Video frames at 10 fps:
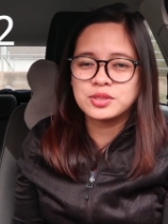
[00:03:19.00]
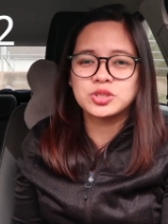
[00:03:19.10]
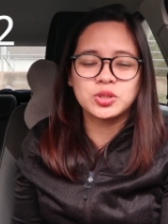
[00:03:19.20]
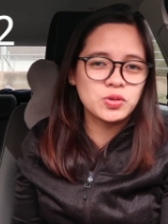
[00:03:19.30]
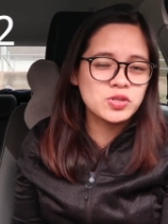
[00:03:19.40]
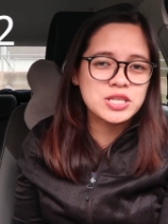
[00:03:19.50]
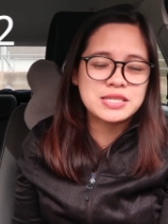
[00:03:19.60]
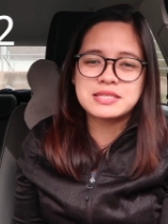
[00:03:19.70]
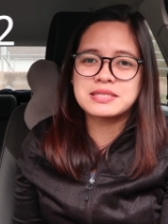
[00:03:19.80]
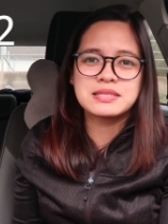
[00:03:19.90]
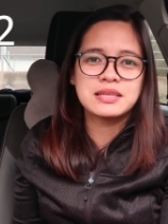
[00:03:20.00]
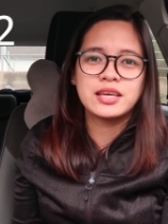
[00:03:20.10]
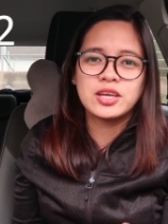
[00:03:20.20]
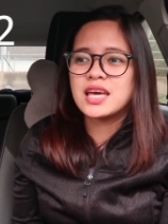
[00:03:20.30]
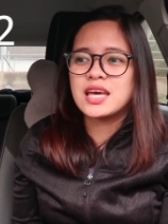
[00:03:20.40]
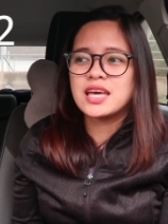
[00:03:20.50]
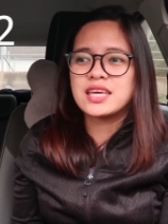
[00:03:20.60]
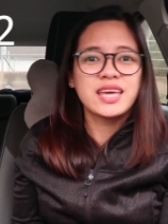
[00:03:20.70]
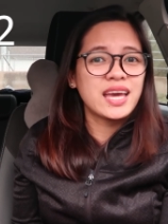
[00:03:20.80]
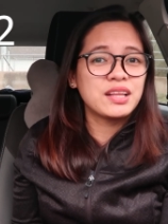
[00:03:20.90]
so you just,
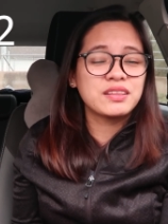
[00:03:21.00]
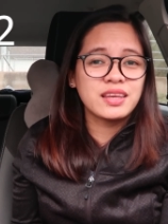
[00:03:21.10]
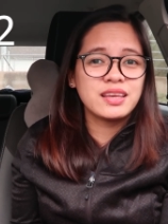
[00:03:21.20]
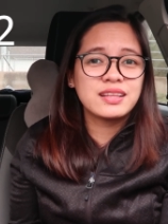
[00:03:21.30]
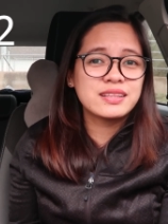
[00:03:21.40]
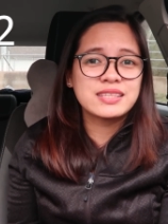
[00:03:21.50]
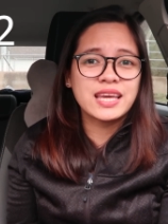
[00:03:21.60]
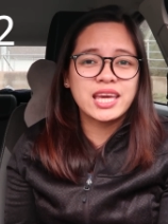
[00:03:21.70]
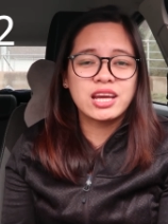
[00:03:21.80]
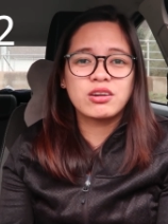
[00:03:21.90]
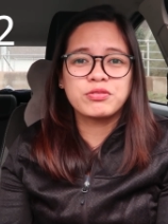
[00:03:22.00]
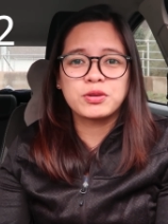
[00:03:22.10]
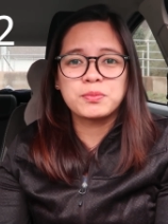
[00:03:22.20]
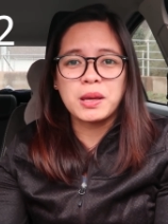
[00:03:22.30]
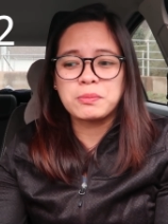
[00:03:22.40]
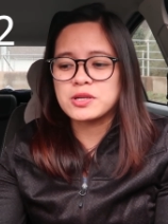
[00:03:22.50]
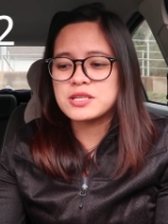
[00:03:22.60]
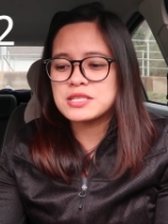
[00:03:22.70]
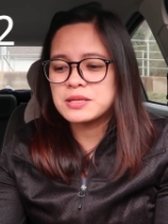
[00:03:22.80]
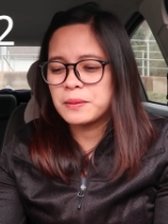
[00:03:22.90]
yeah, he'll, he'll take care of your
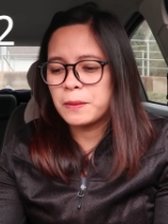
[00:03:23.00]
papers.